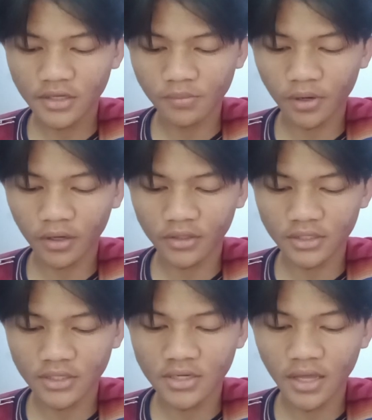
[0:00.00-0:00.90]
Market
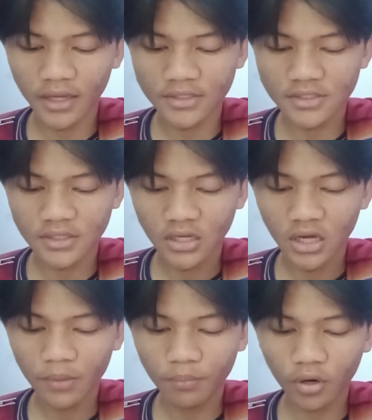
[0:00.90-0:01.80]
Index,
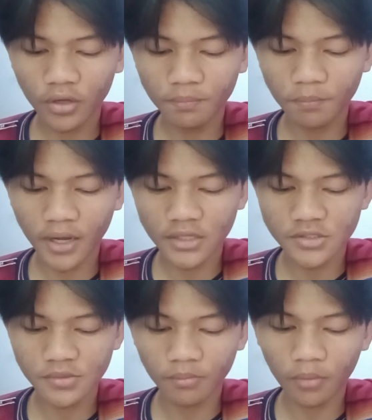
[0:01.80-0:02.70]
a
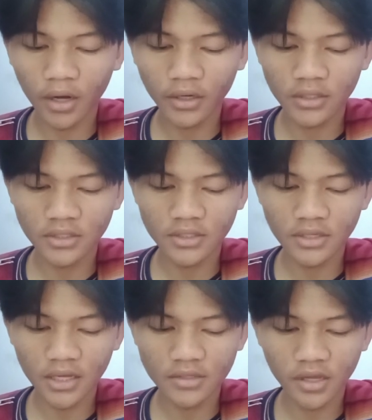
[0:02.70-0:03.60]
broad-based market
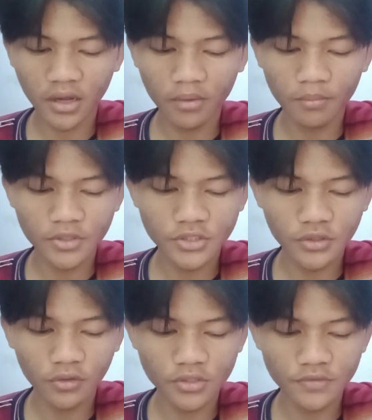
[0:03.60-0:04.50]
index that
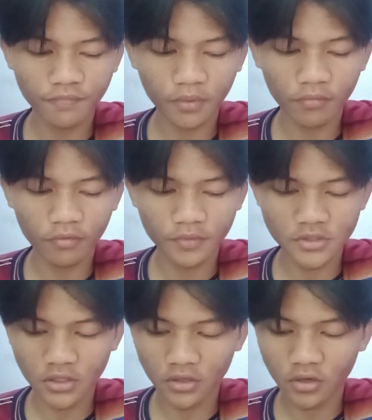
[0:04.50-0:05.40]
measures performance
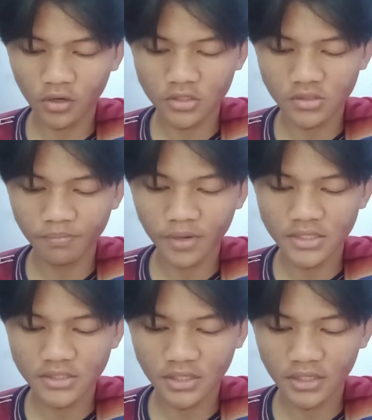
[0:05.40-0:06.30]
across a
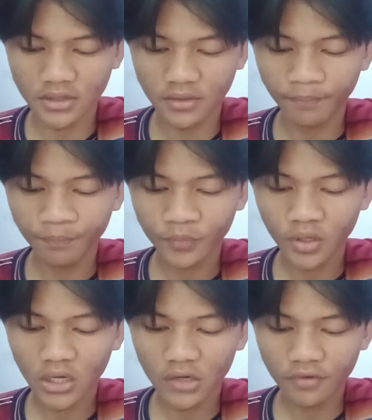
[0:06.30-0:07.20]
basket
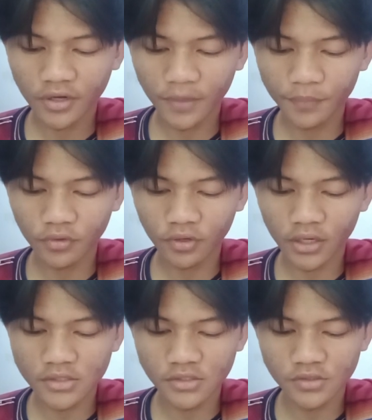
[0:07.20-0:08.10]
of
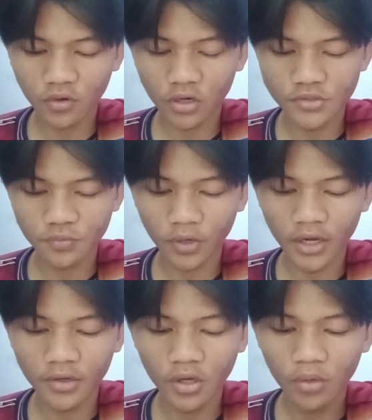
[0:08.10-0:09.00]
cryptocurrencies, rose
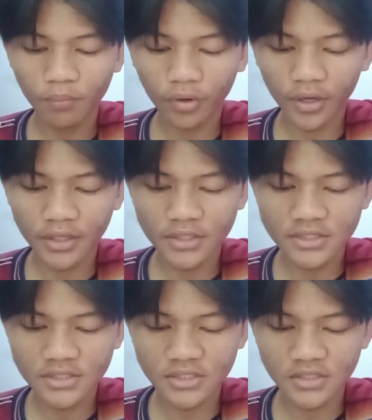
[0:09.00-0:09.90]

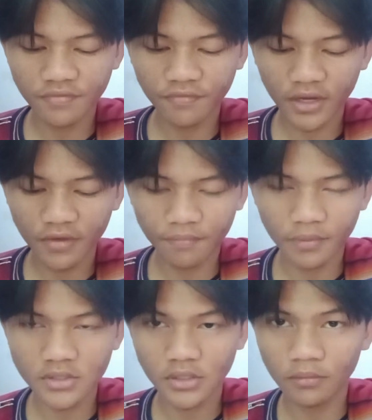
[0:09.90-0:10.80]

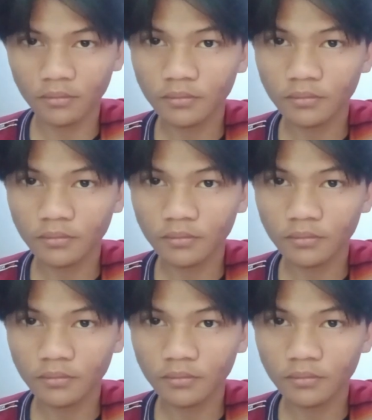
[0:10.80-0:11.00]
1.65%.